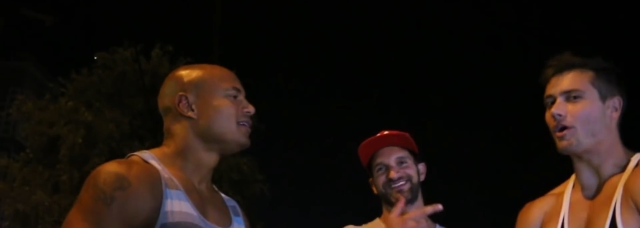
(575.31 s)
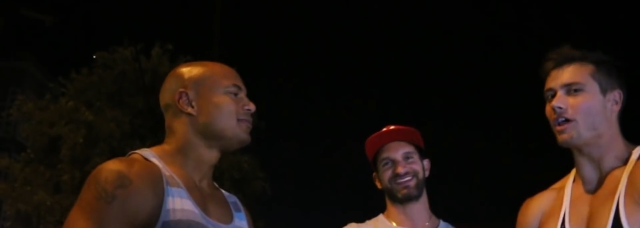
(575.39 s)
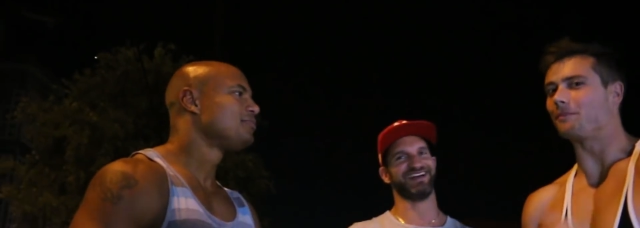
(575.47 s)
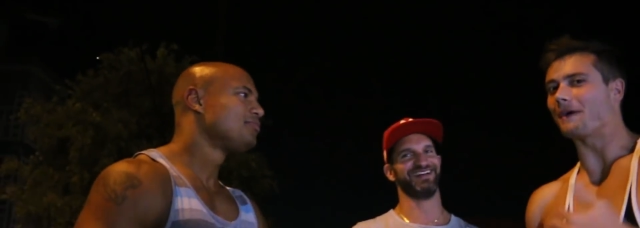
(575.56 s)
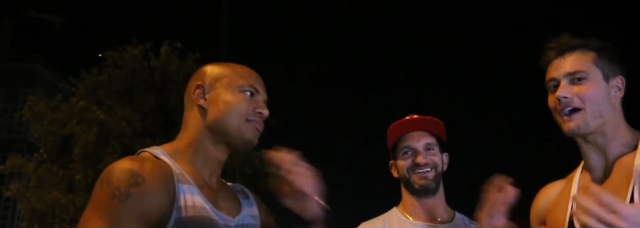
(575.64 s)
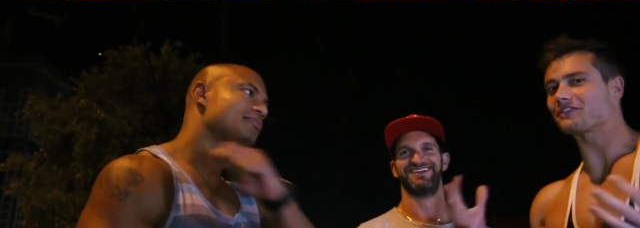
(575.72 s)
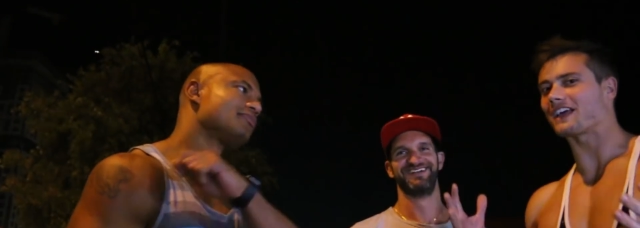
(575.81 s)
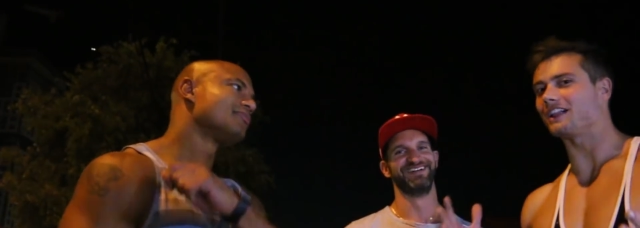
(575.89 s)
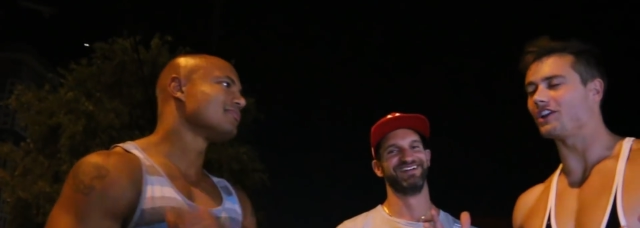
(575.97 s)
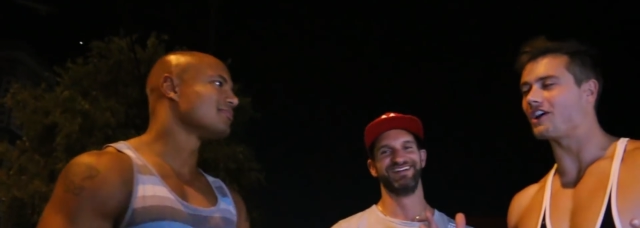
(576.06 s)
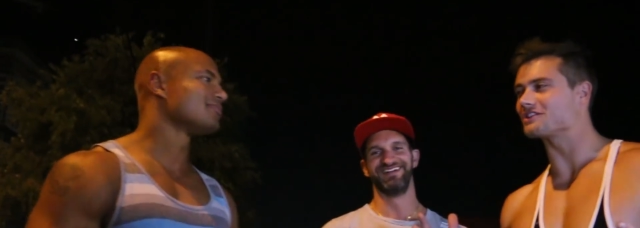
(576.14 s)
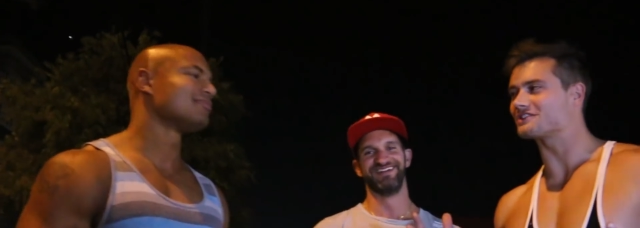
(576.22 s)
Speaker 1: all about
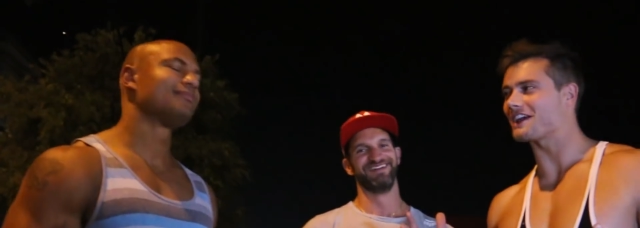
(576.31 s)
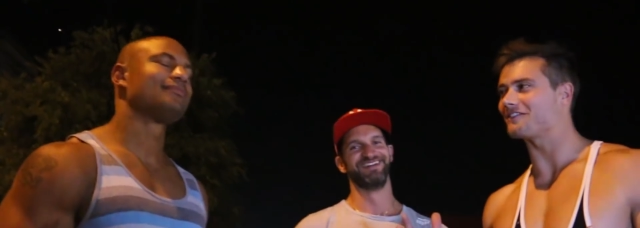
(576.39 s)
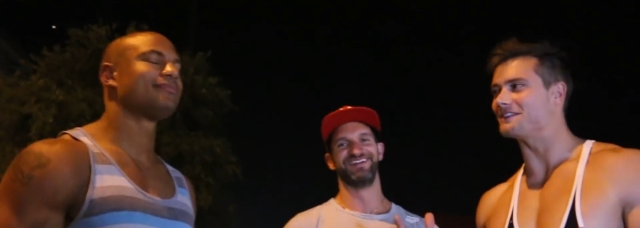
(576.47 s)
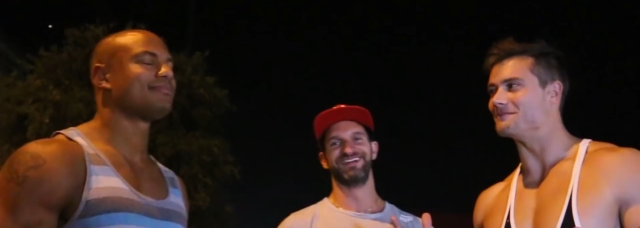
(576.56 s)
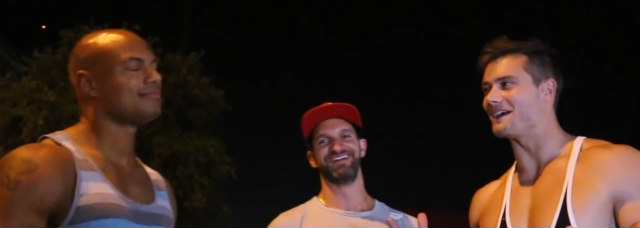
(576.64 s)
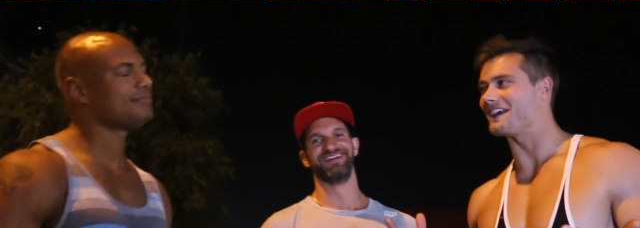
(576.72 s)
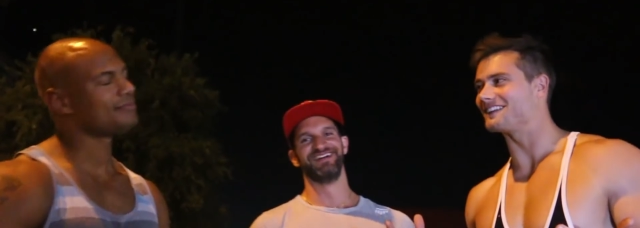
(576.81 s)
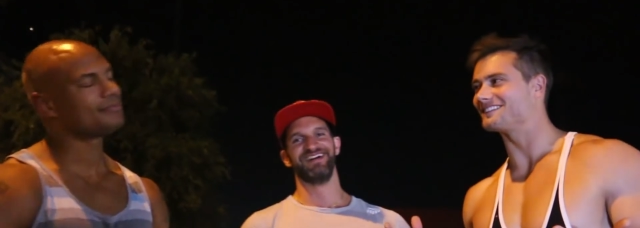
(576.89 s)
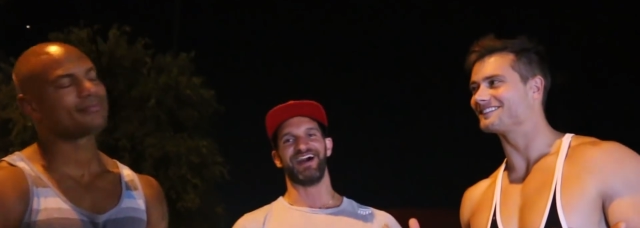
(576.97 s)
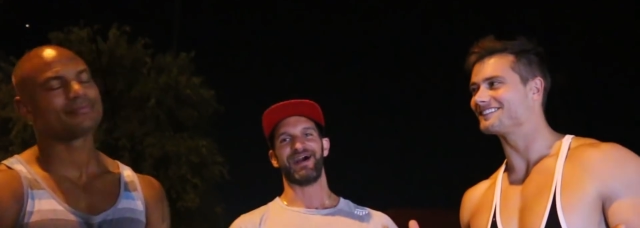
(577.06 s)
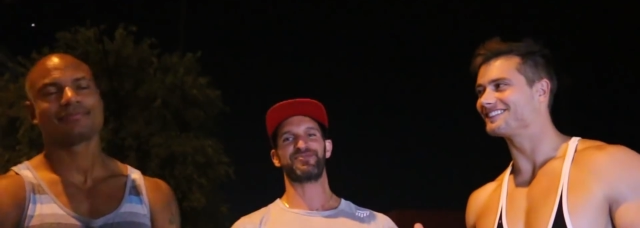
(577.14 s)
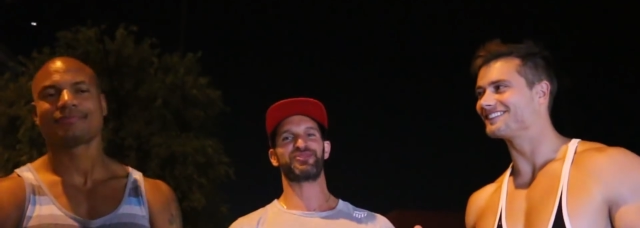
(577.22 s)
that longevity, man.
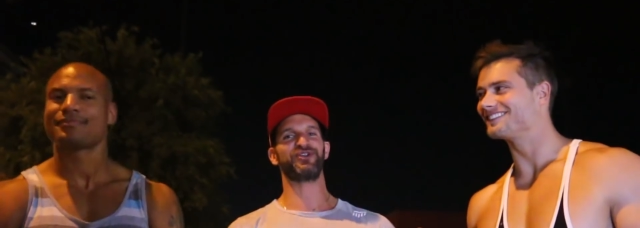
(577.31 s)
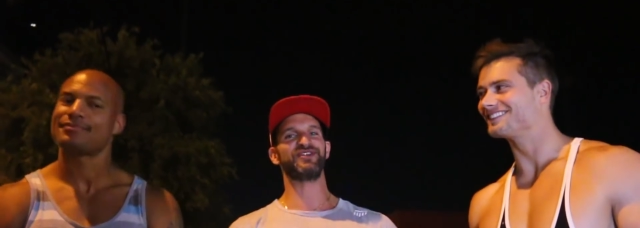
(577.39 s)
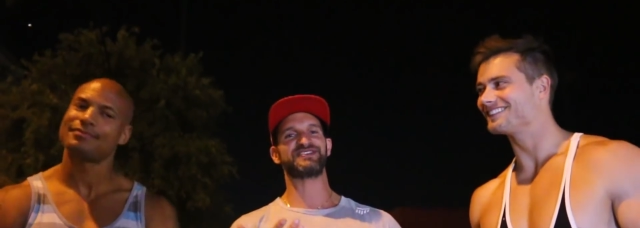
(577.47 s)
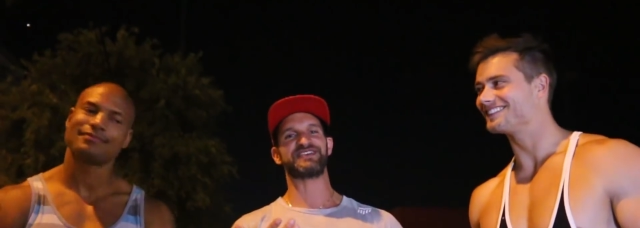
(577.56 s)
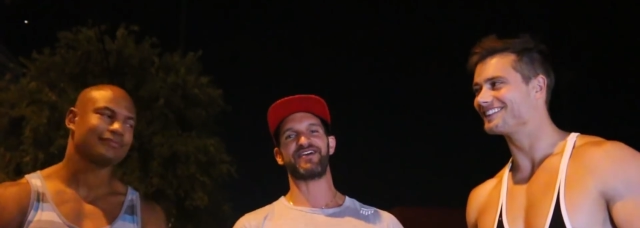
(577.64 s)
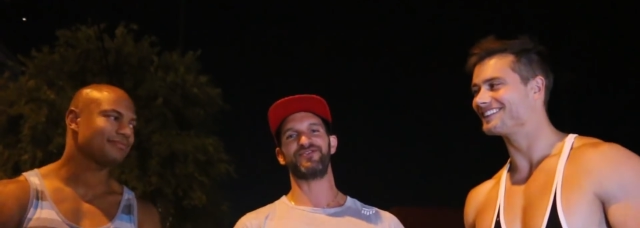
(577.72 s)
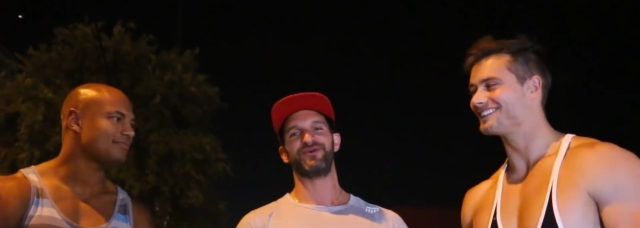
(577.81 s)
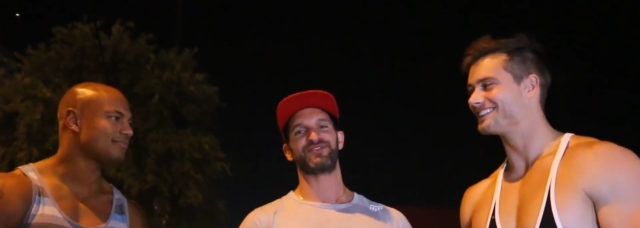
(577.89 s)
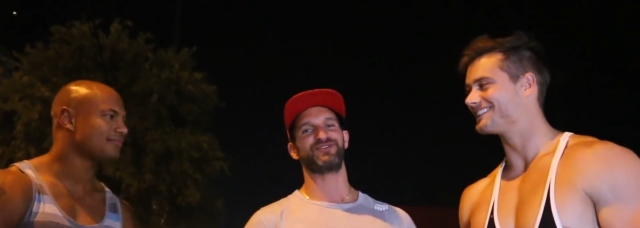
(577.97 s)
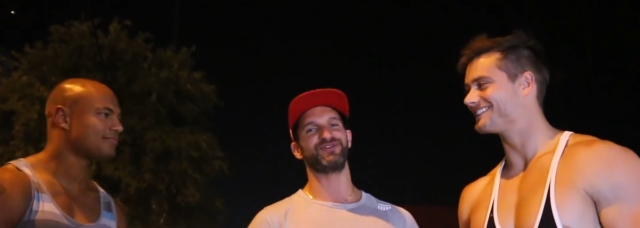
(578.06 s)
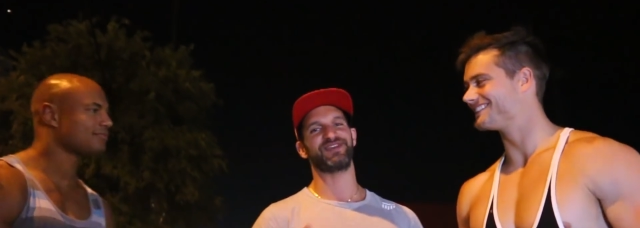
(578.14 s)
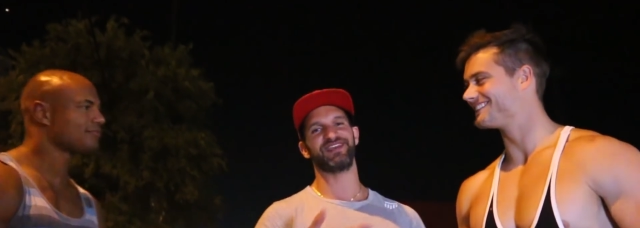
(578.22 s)
Speaker 2: I'm 37
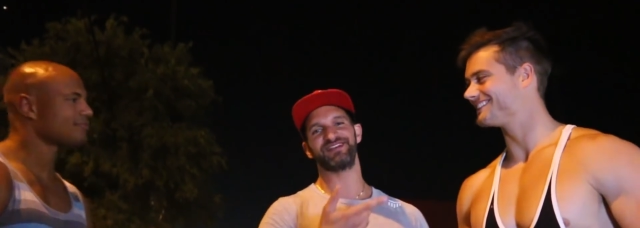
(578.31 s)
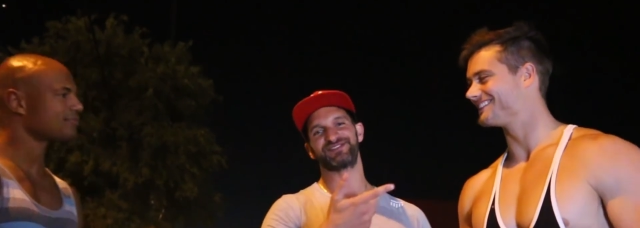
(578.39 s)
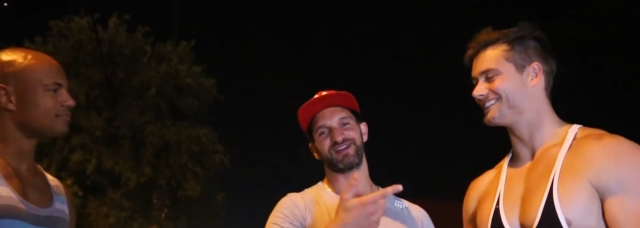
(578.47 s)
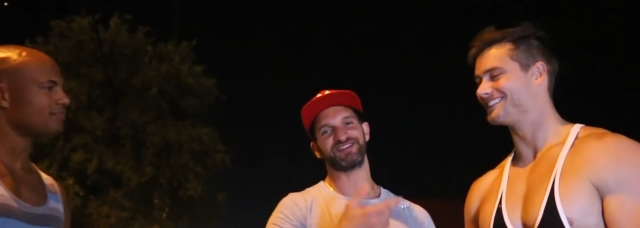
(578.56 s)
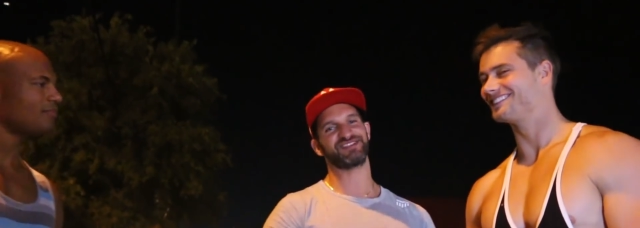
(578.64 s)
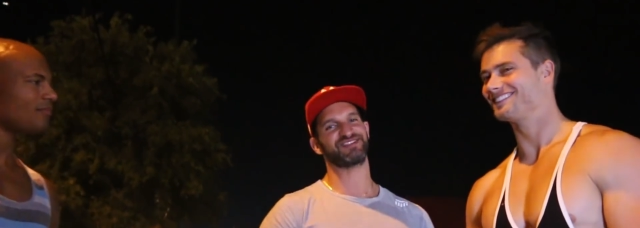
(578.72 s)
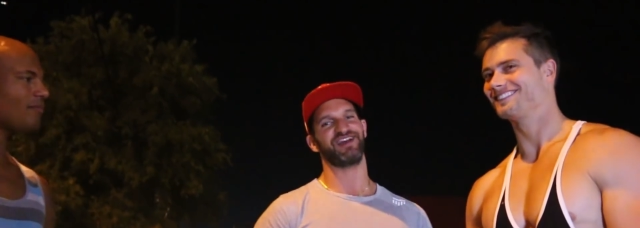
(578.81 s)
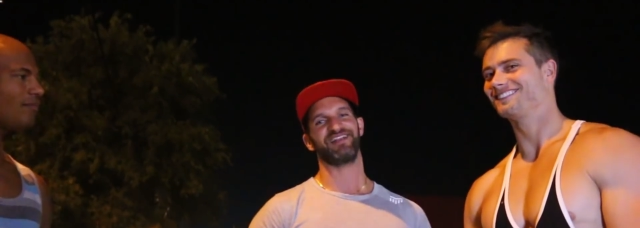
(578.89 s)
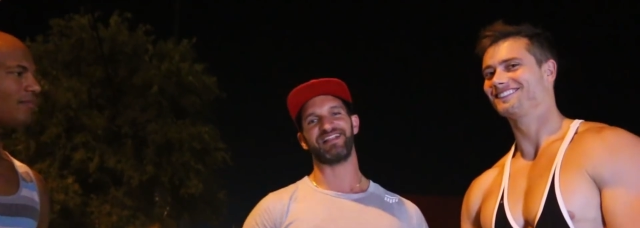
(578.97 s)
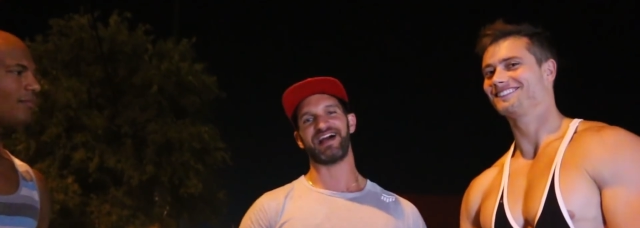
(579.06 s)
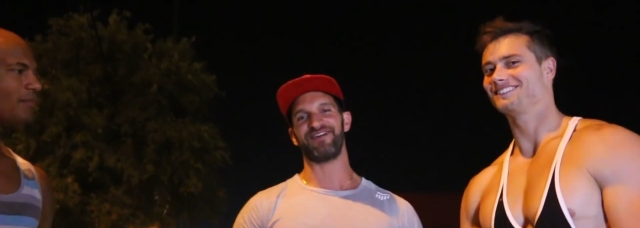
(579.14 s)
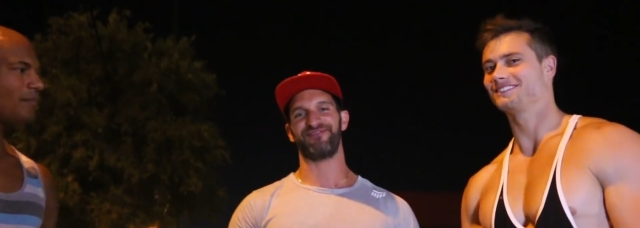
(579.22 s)
with two kids, so I just gotta
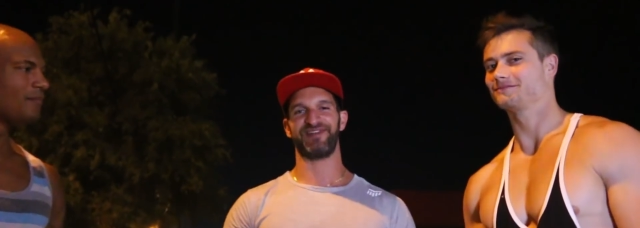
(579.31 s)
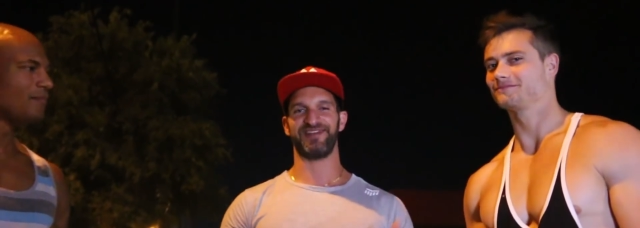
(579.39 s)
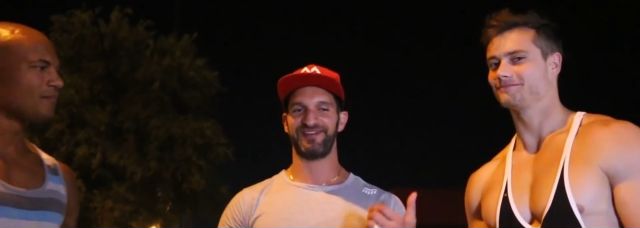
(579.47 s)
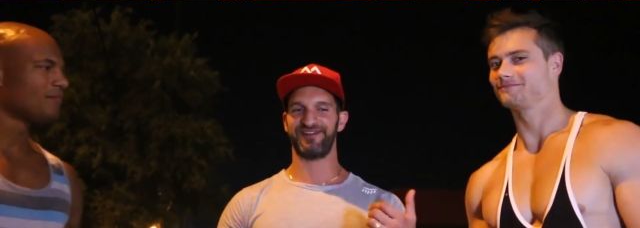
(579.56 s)
laugh when I